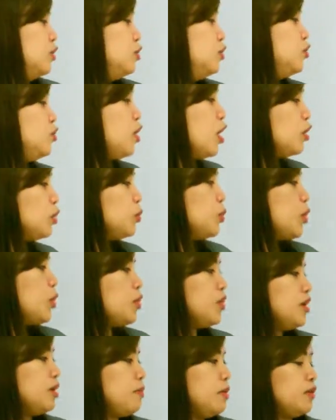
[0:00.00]
do not
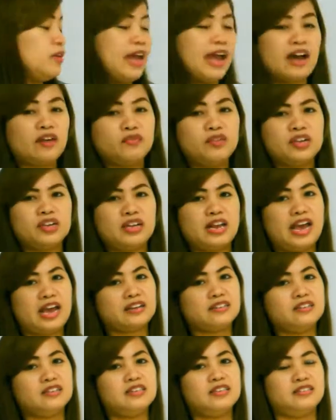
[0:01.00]
worry about having an
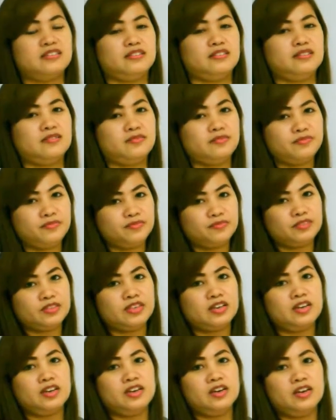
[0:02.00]
accent.
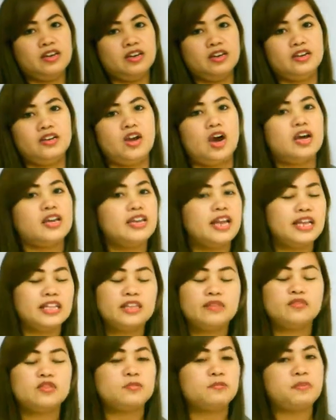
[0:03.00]

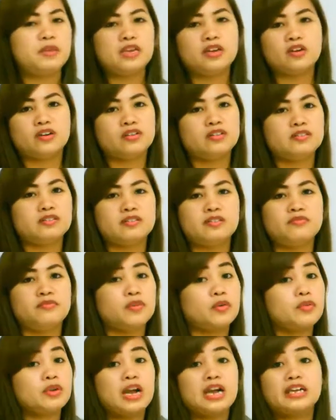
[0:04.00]
Non-native speakers have
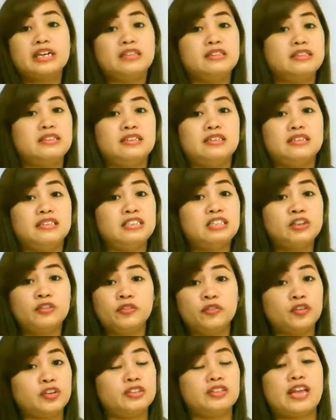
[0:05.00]
variety and
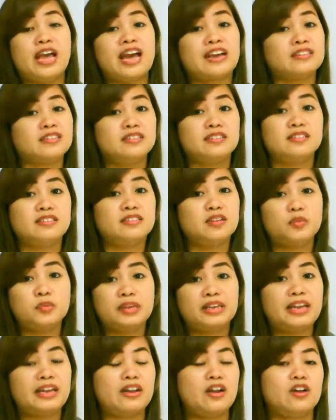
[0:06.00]
different accents that we
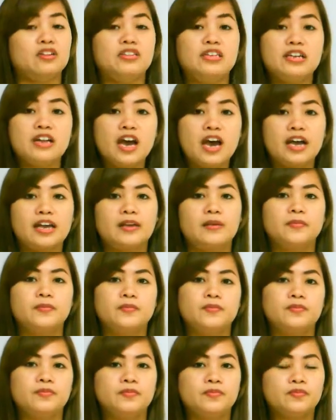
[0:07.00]
cannot deny.
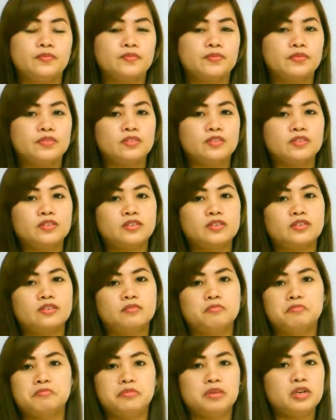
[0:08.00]

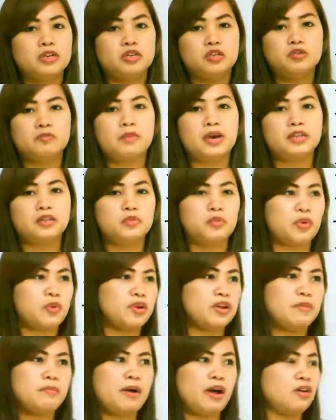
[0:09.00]
You might
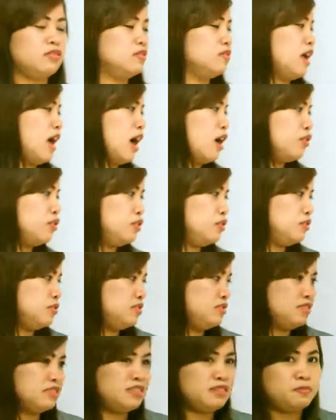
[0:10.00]
worry about how you
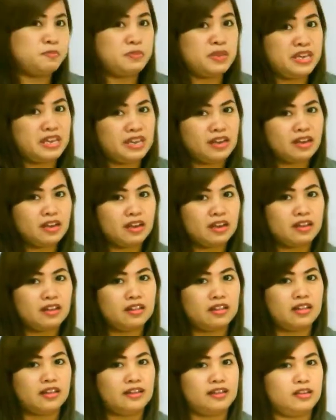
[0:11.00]
speak,
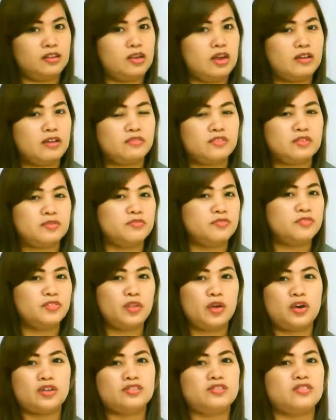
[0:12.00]
like you have some
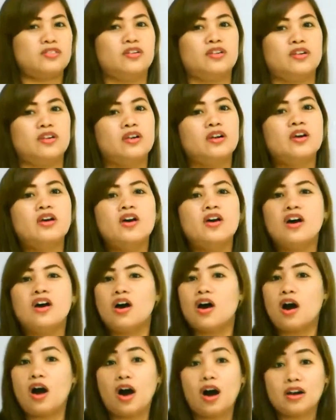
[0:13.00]
flaws in your
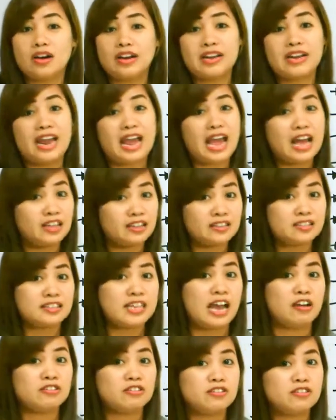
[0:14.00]
R and L
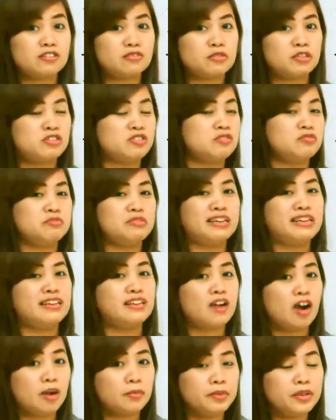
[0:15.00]
sounds, which is really
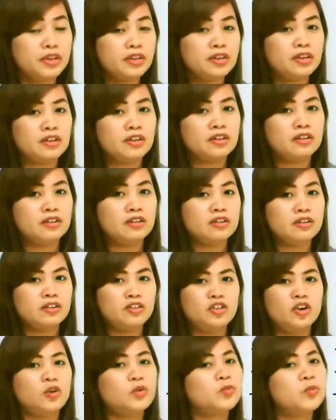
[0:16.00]
common.
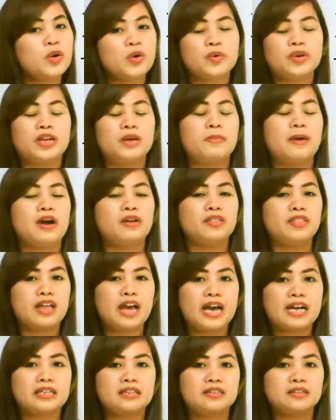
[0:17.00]
Don't worry about
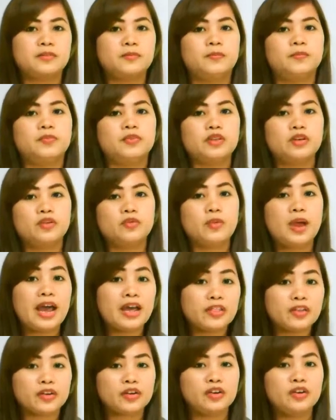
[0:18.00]
that.
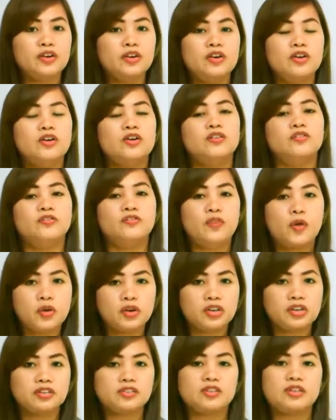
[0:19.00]
Rather,
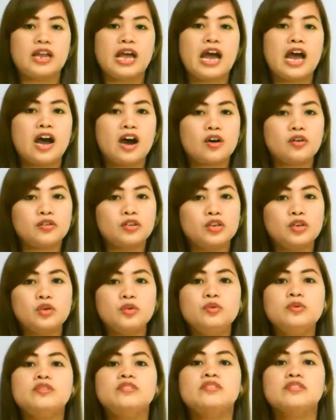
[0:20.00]
focus on how
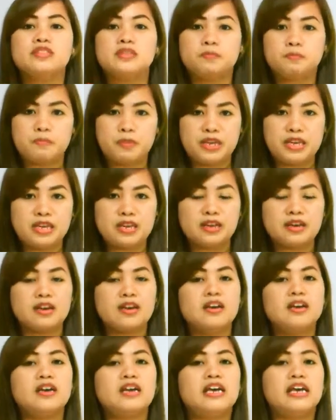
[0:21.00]
you speak
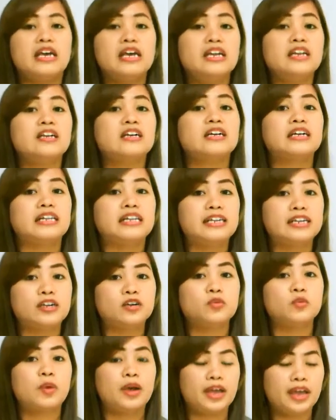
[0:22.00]
in a
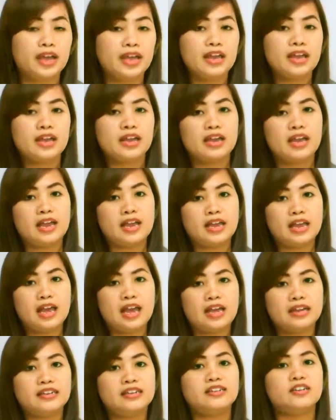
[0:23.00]
clear way
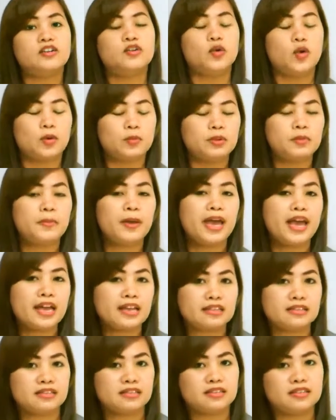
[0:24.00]
and in a normal
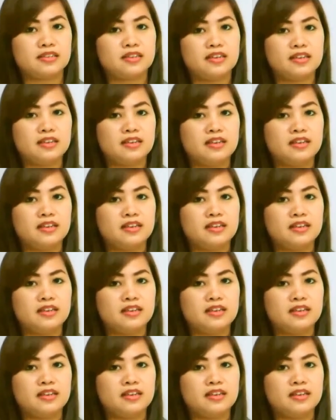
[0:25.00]
pace.